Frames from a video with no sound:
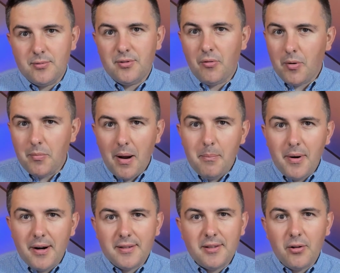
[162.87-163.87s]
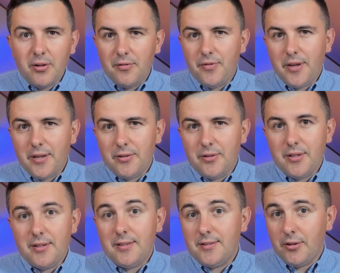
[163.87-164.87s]
So remember, the only thing you
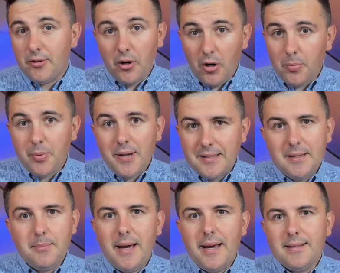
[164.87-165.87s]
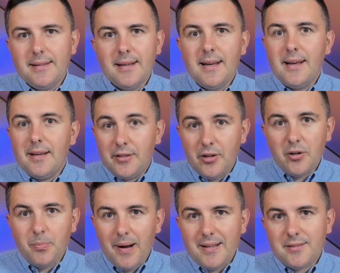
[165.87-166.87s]
need is your corporate email, your
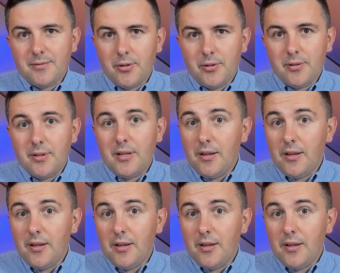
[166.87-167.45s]
password.